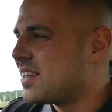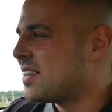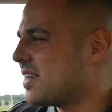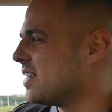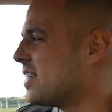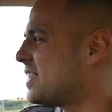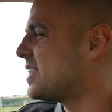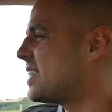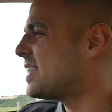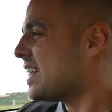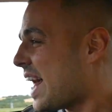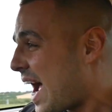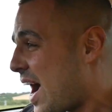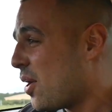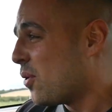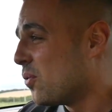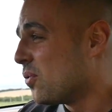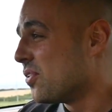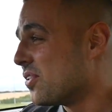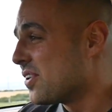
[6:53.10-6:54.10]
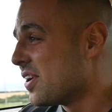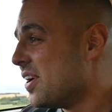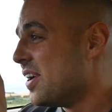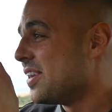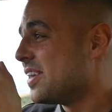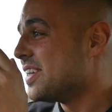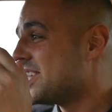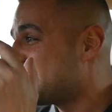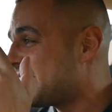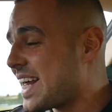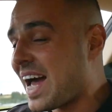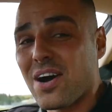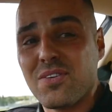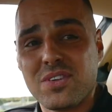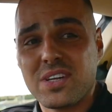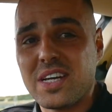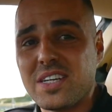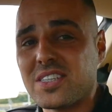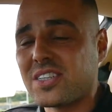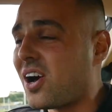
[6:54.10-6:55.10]
the sound
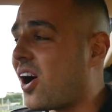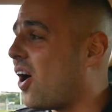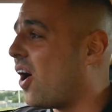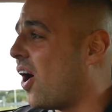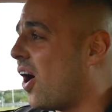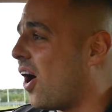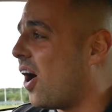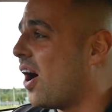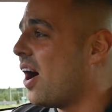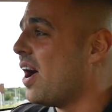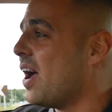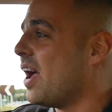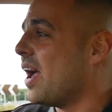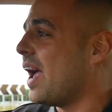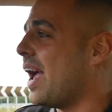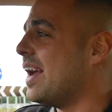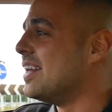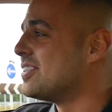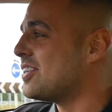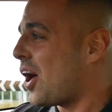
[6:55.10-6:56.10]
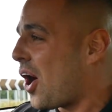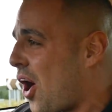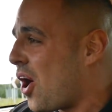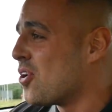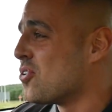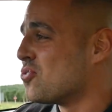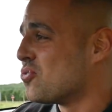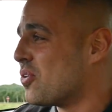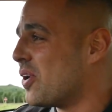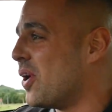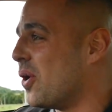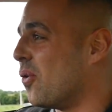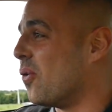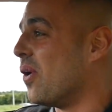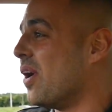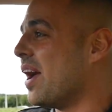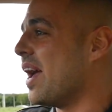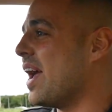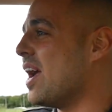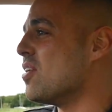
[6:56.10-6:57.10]
of this car is unreal.
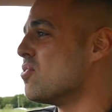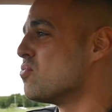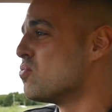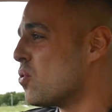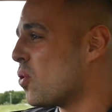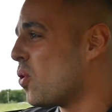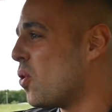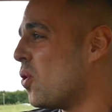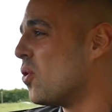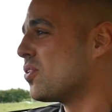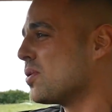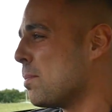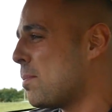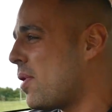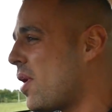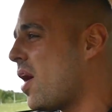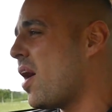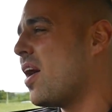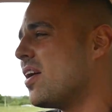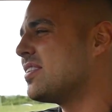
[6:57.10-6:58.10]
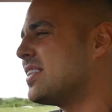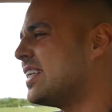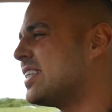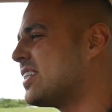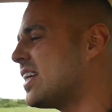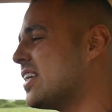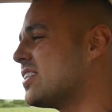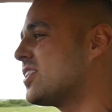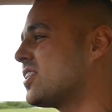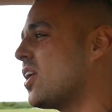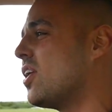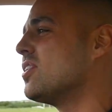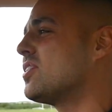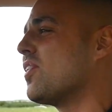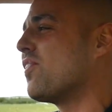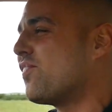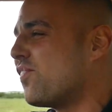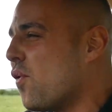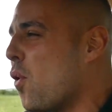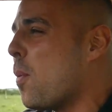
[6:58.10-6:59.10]
It roars and purrs. It's a
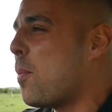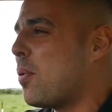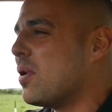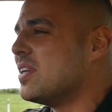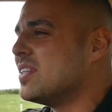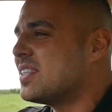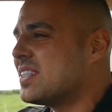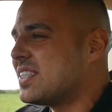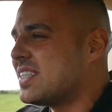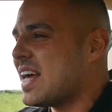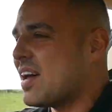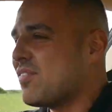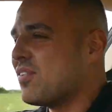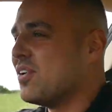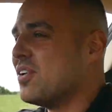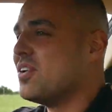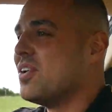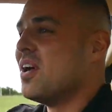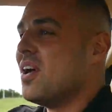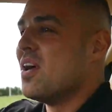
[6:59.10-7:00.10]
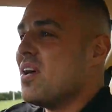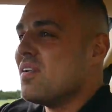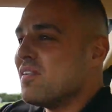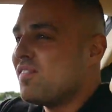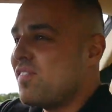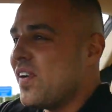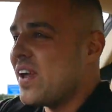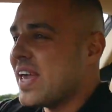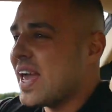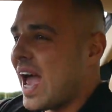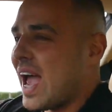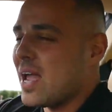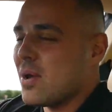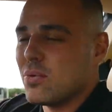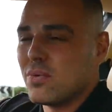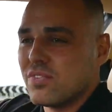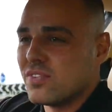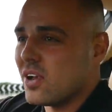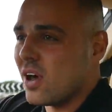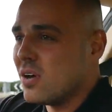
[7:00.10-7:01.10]
4.7 V8
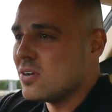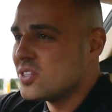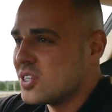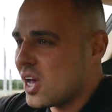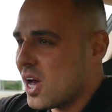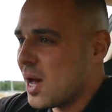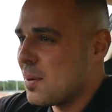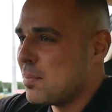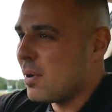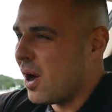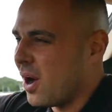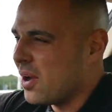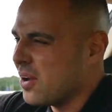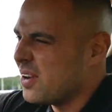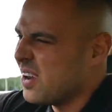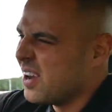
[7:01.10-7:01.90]
with no turbo,